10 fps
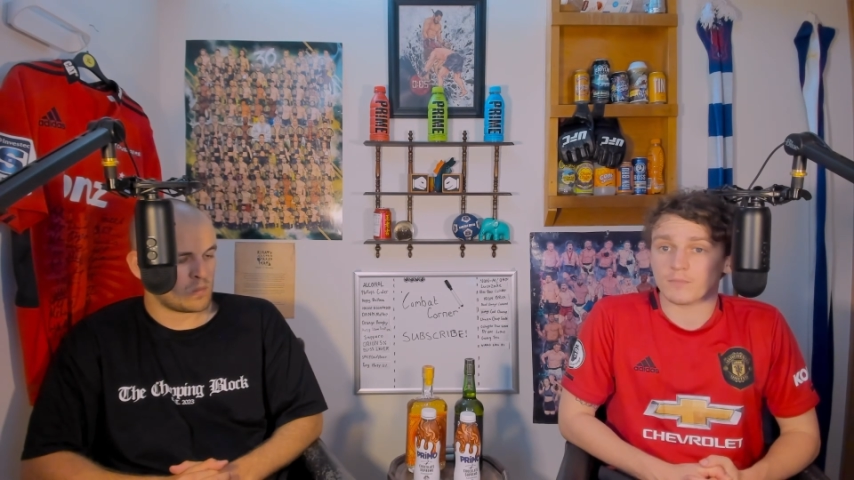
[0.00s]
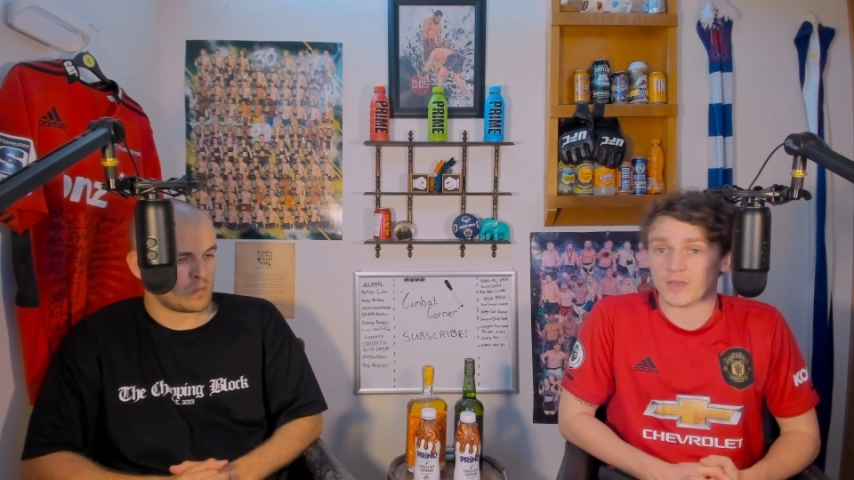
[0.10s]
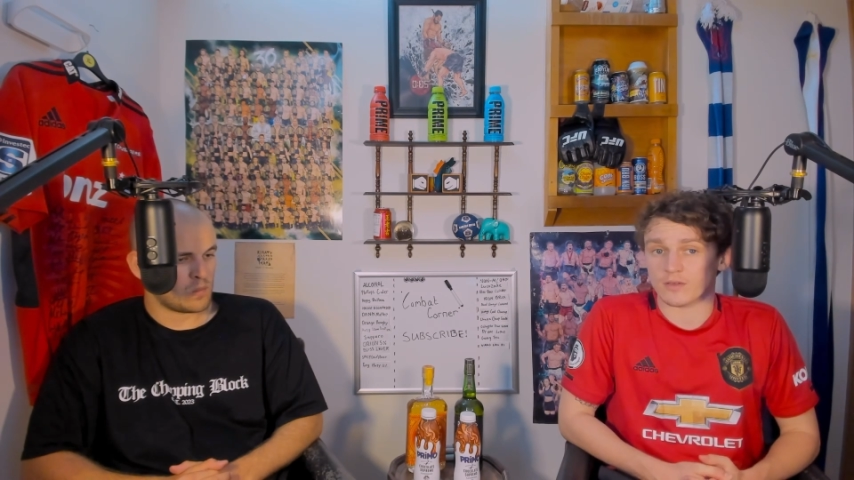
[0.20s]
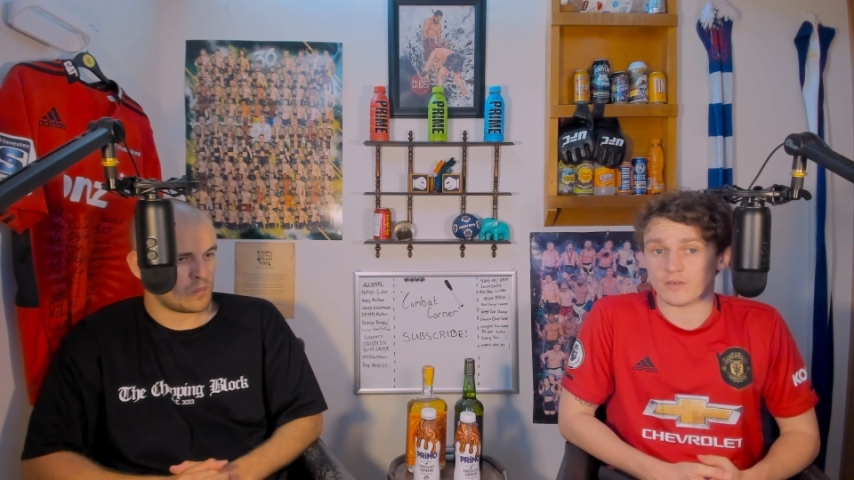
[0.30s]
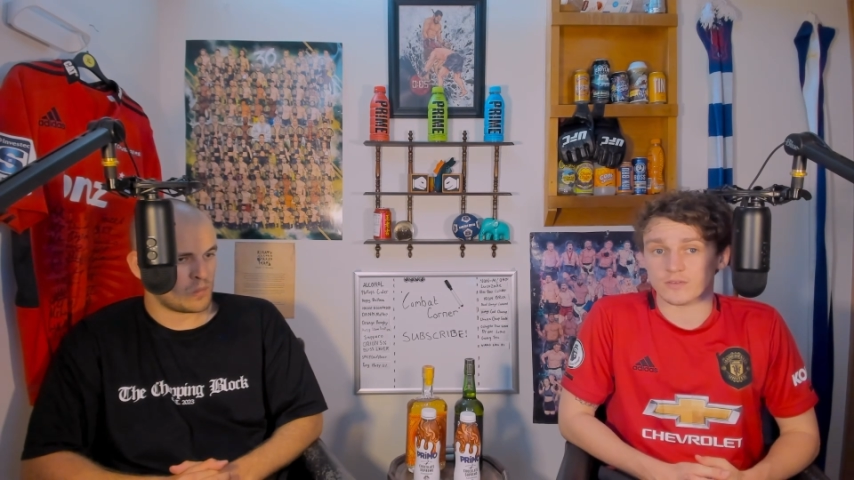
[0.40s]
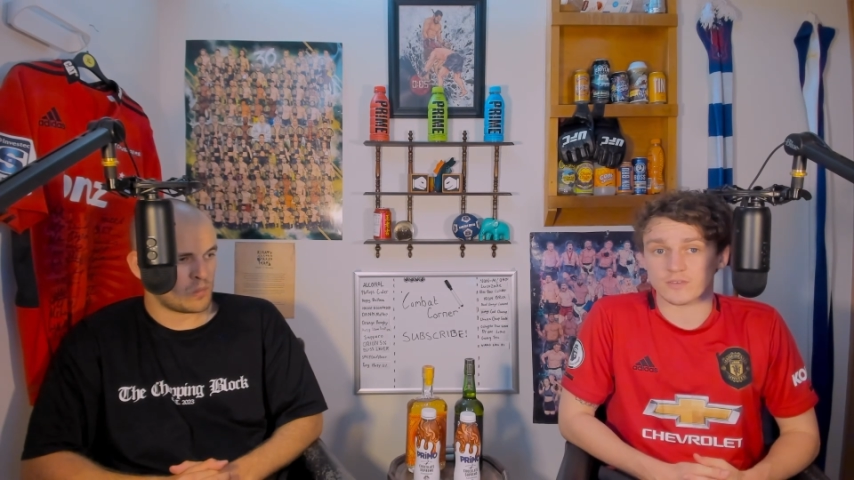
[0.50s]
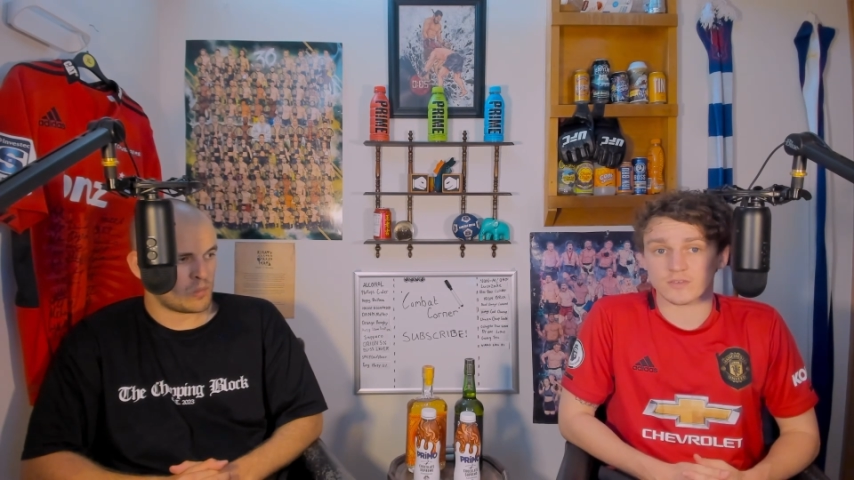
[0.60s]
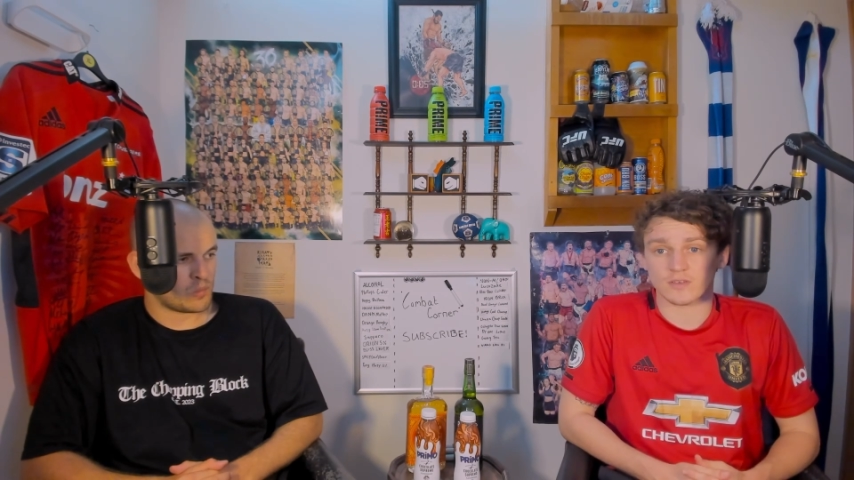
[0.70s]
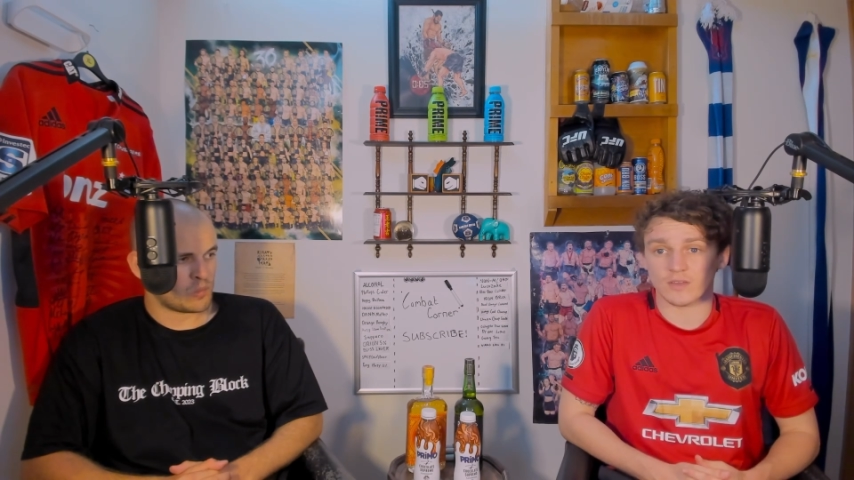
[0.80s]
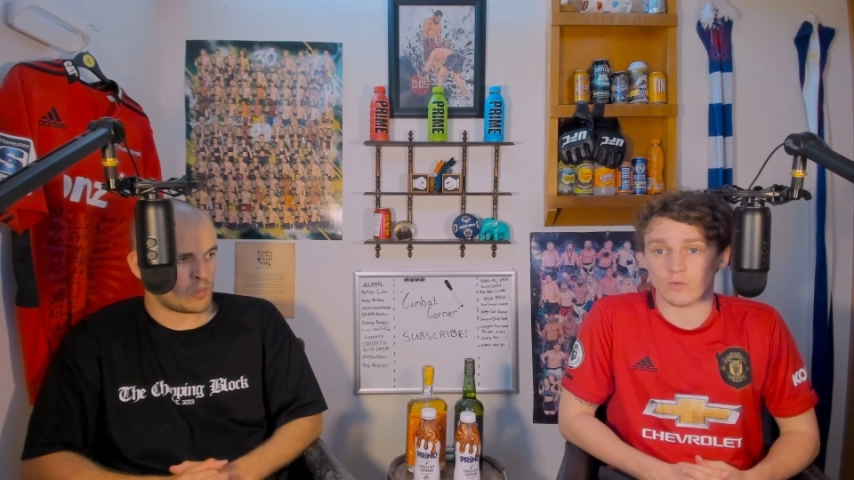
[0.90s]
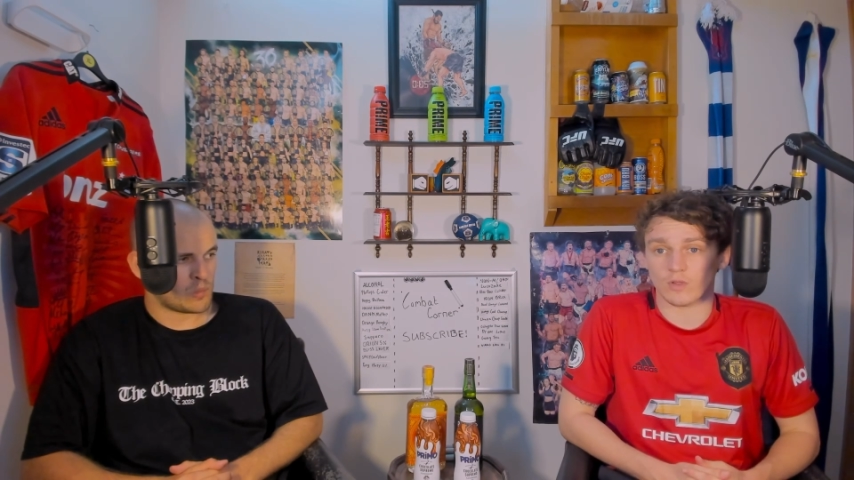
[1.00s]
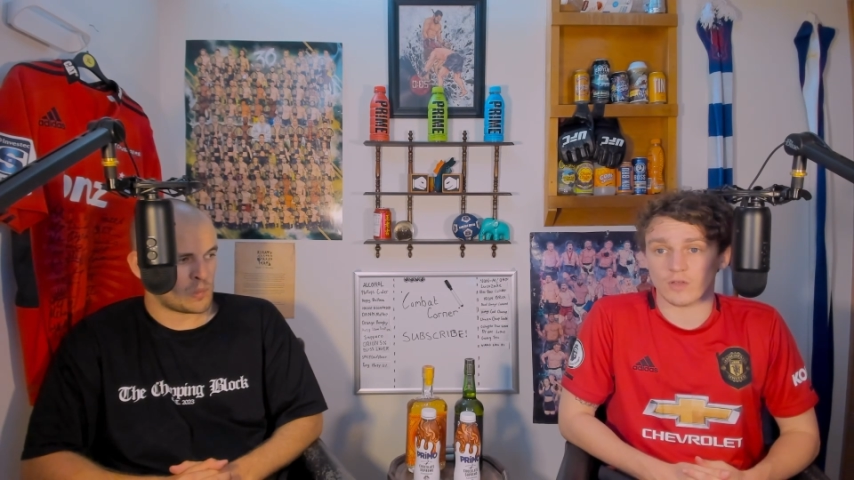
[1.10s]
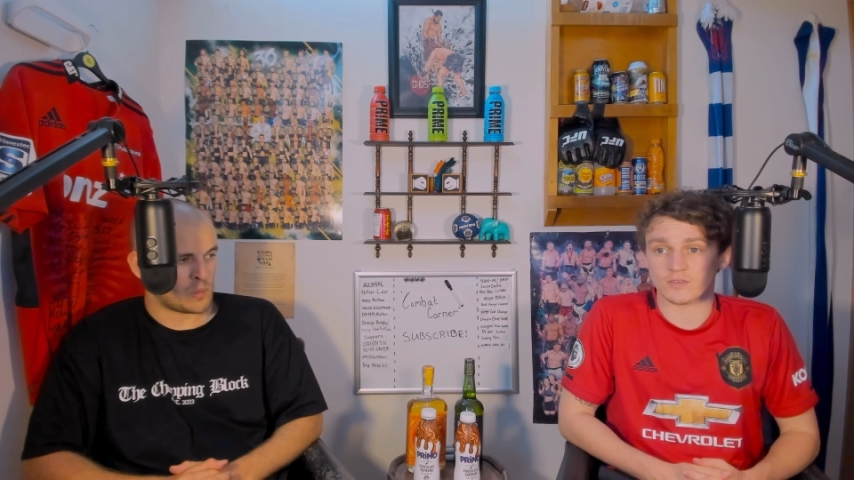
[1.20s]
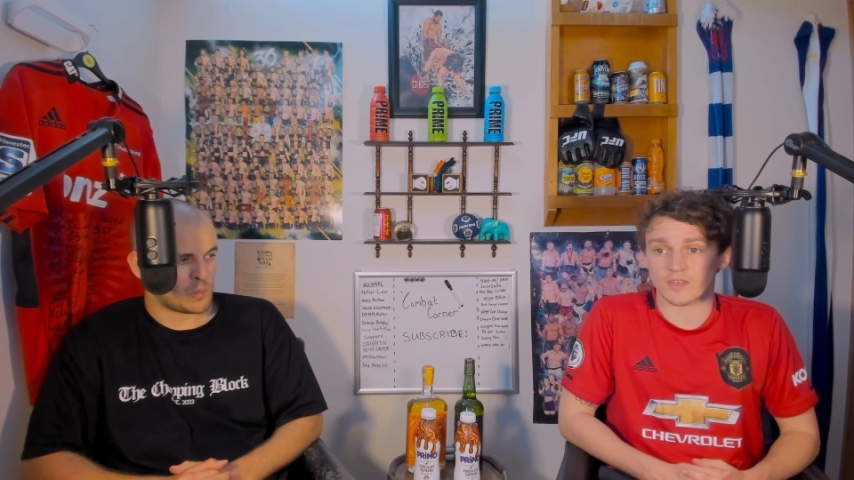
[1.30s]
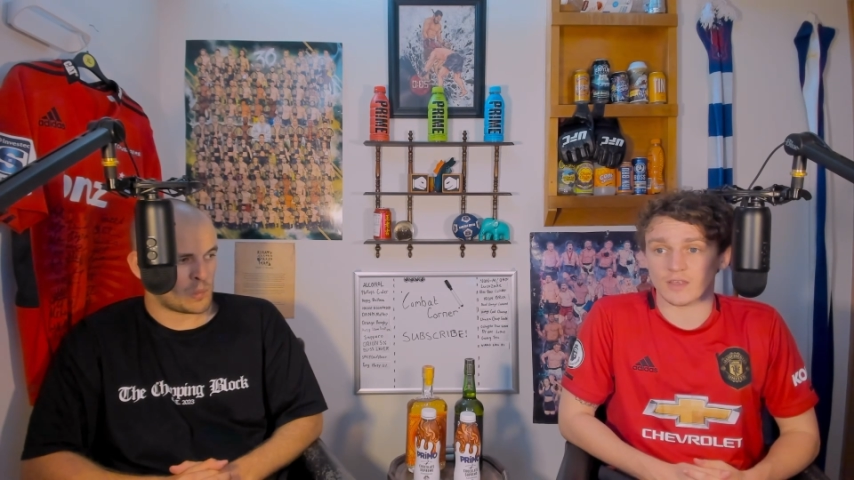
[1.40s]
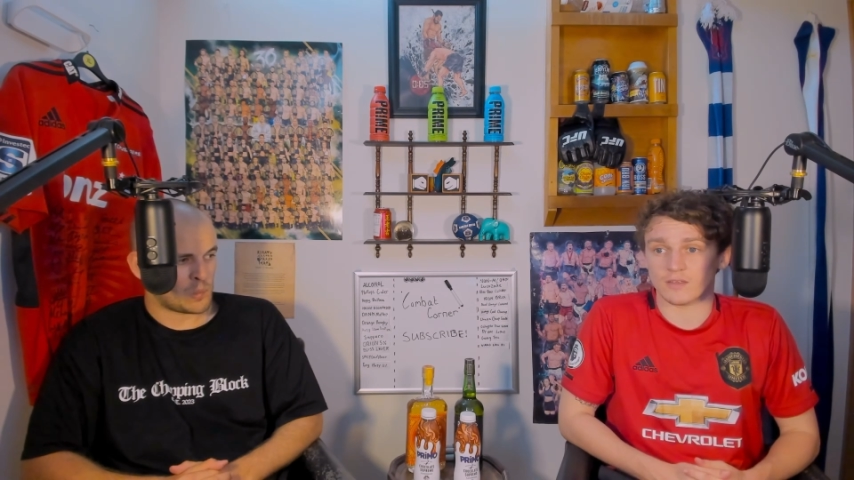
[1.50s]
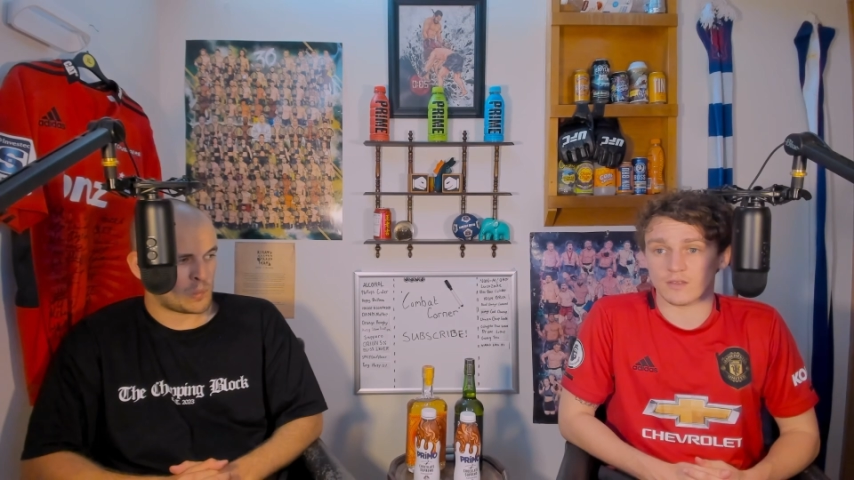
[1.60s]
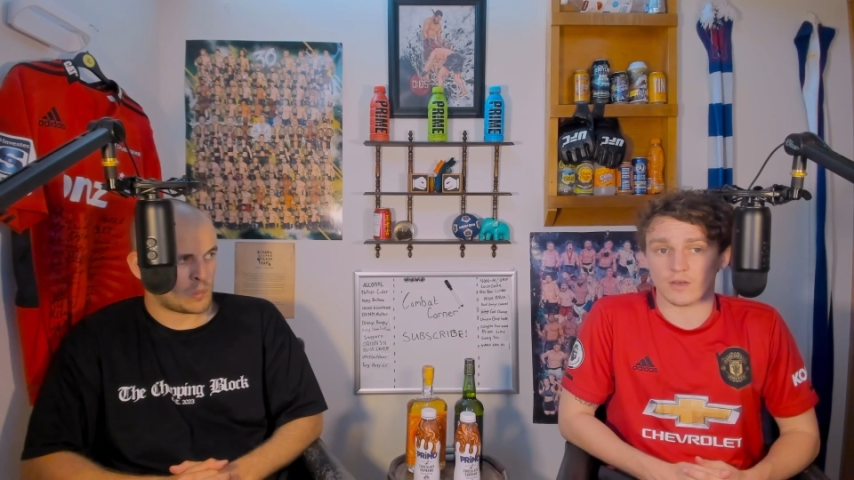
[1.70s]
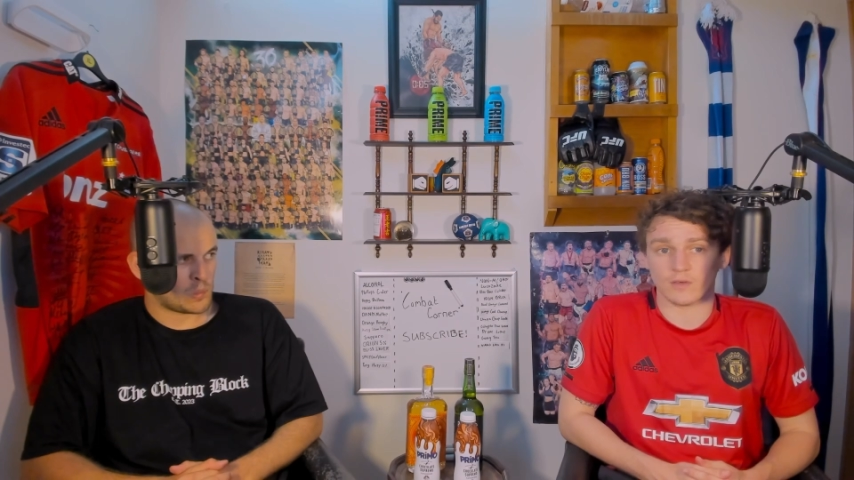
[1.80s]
because, in all honesty,